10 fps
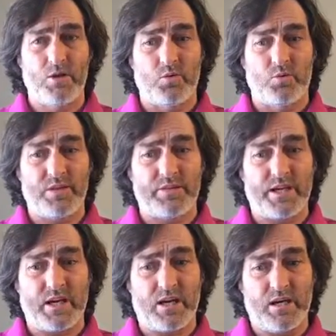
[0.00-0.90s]
Will
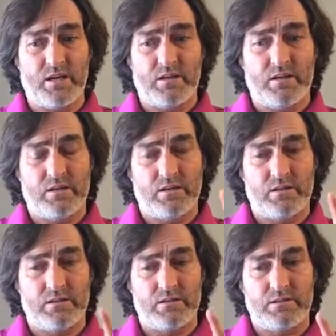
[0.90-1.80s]
the
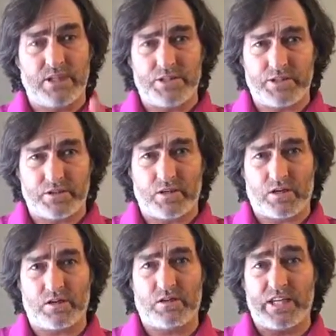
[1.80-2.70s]
teacher
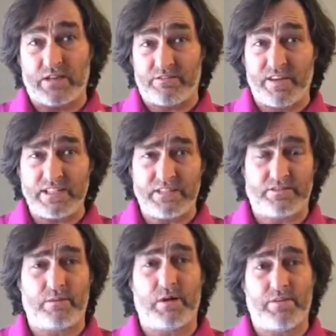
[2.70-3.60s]
dog get offensive
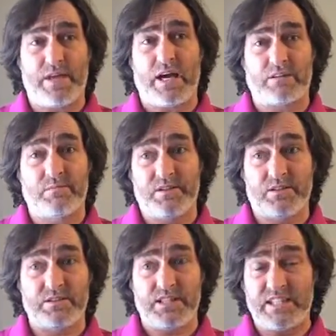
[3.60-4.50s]
about that
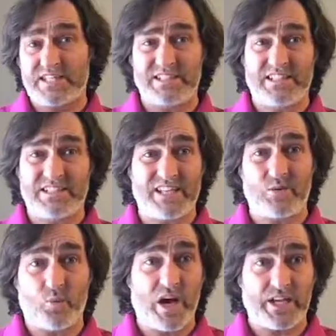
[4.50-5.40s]
because he doesn't understand
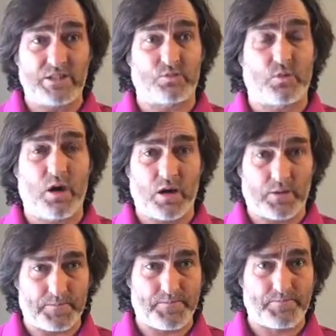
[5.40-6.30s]
why he's wrong?
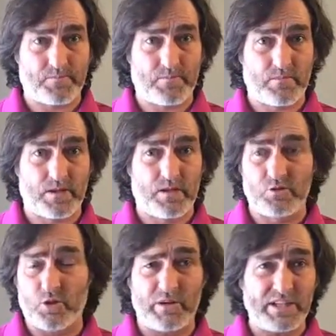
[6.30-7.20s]

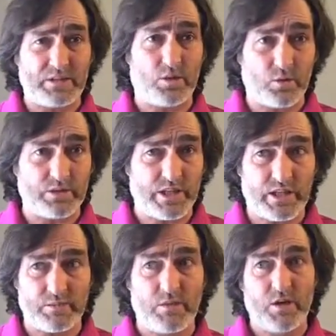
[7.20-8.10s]
Nobody told
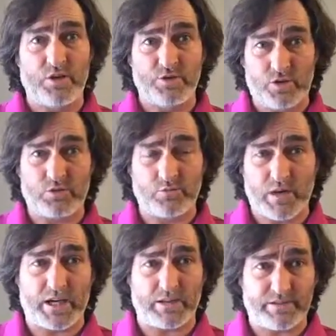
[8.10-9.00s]
him not to
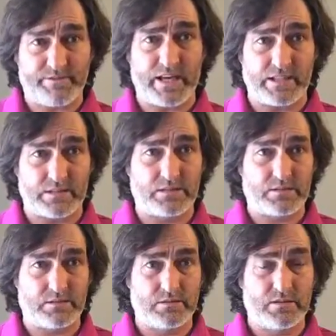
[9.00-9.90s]
bark at the fence,
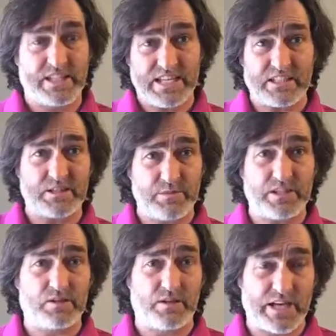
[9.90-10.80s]
yet he's being
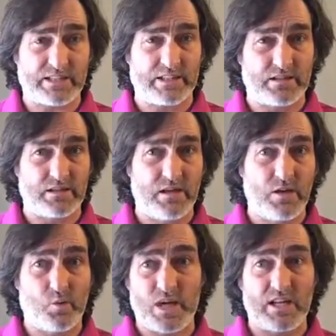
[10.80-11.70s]
corrected.
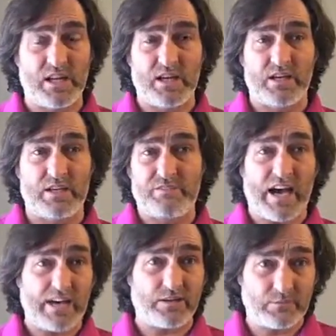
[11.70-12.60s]
Well, if
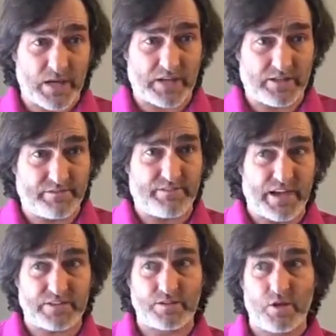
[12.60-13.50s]
I don't bark at the
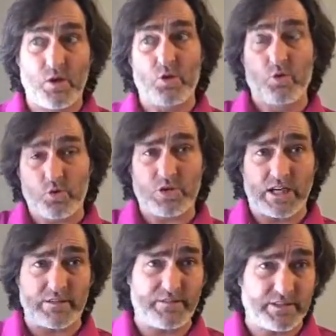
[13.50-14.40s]
fence, who's
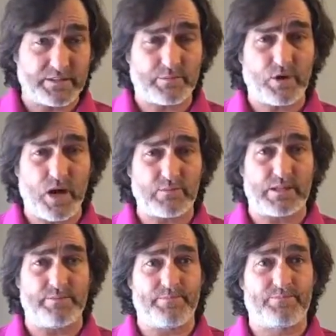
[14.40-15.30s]
gonna fix the
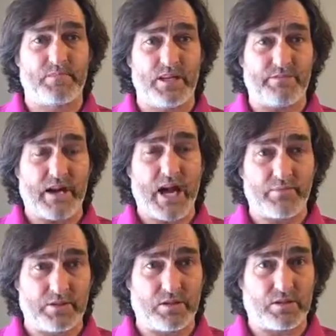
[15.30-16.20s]
problem if I'm
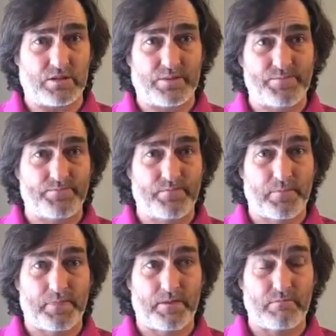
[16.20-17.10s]
a dog?
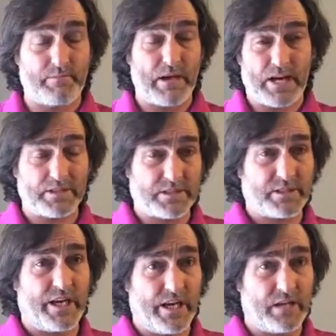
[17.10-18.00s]
My parent
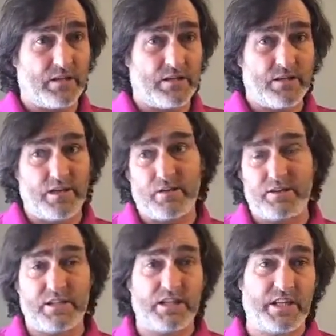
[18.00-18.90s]
doesn't care. The only
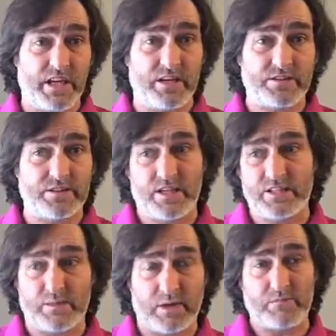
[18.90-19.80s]
thing he cares is
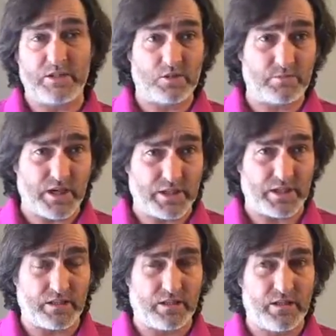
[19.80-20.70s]
about me not barking.
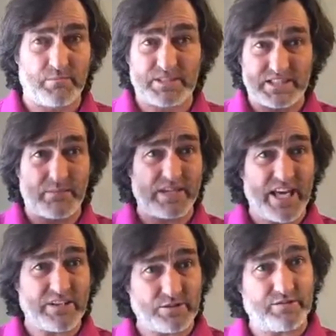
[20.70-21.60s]
But somebody
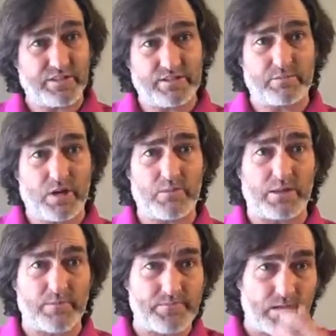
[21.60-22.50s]
has to fix the problem.
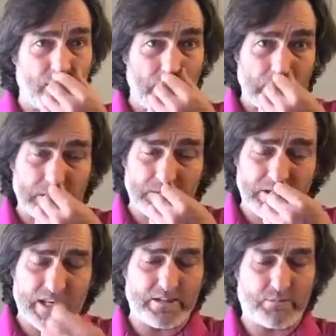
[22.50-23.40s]
So we
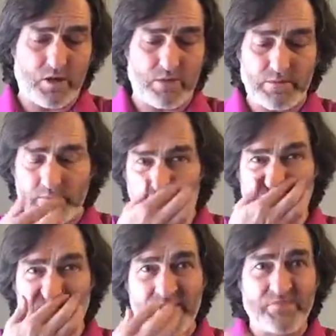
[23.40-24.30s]
get the problem
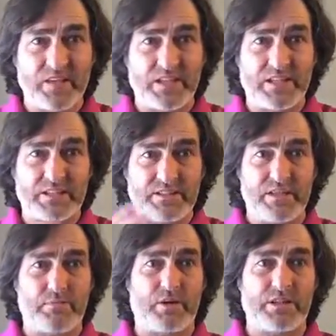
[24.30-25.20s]
here, it gets
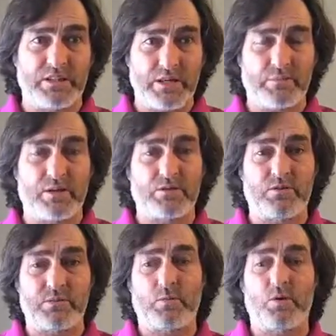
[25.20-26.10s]
deeper and deeper to
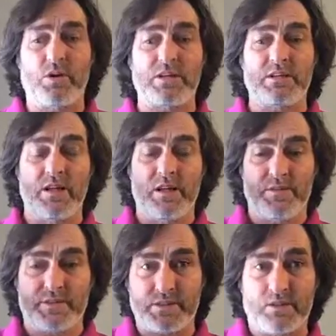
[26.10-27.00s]
the point
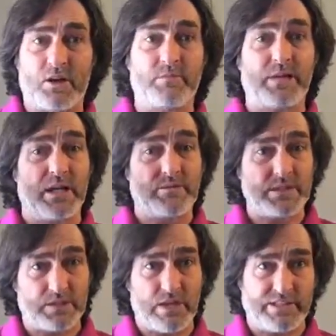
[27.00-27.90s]
that the dog becomes
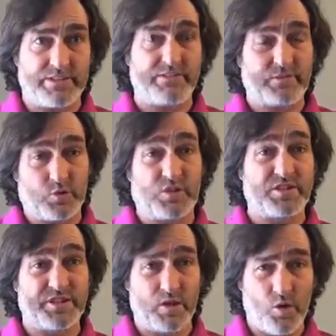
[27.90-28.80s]
aggressive
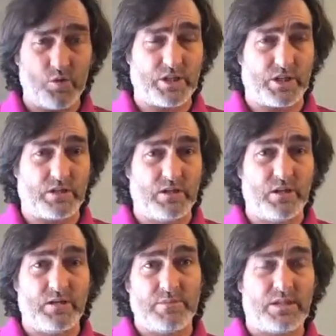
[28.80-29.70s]
towards the owner
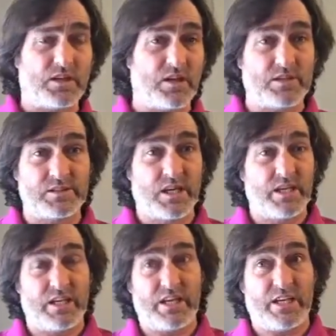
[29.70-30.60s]
because
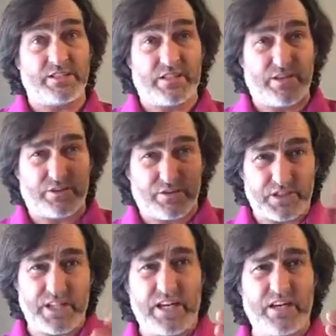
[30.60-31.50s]
it's an
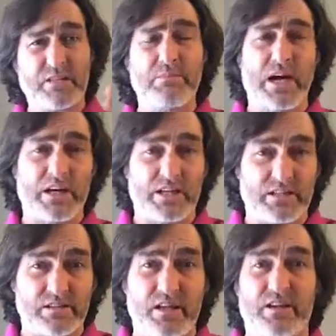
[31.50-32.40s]
authoritarian
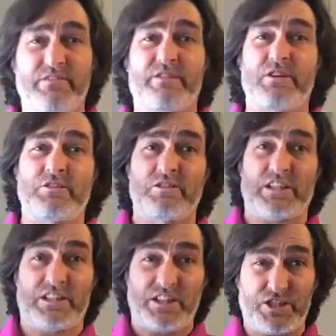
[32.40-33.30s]
parent versus
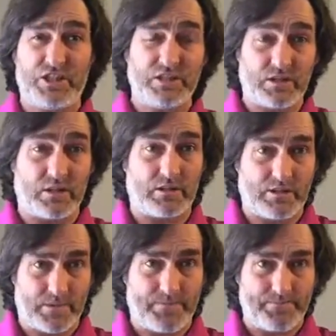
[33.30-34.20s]
a teaching dog.
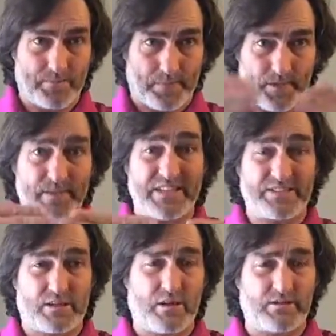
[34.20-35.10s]

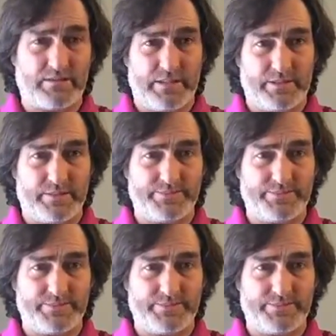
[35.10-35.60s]
That's a conflict.